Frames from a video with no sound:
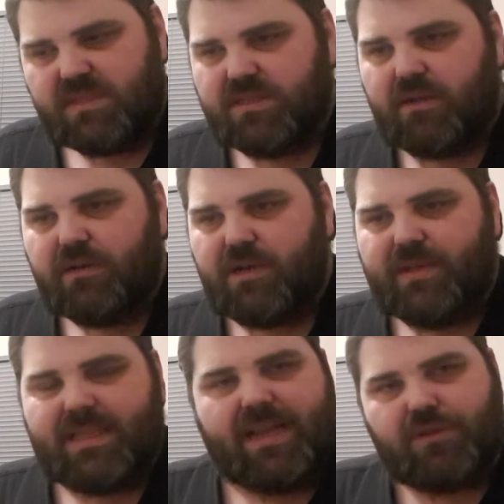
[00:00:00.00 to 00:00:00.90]
Don't glue
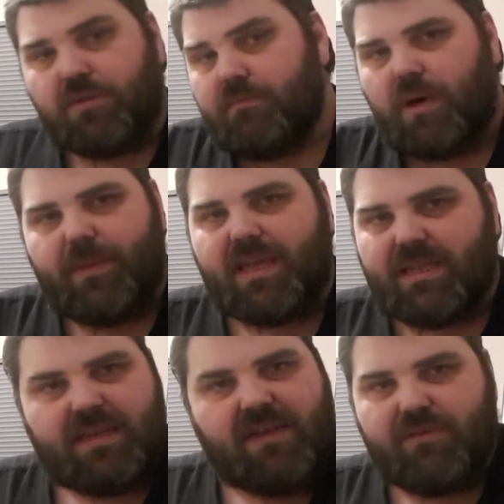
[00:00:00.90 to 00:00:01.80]
it down. You can pop it
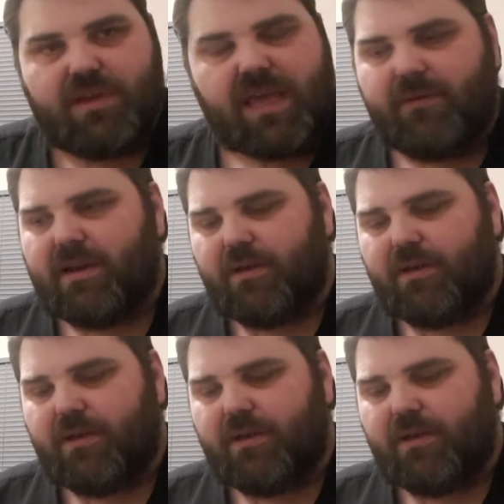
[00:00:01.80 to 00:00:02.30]
in, have a look how it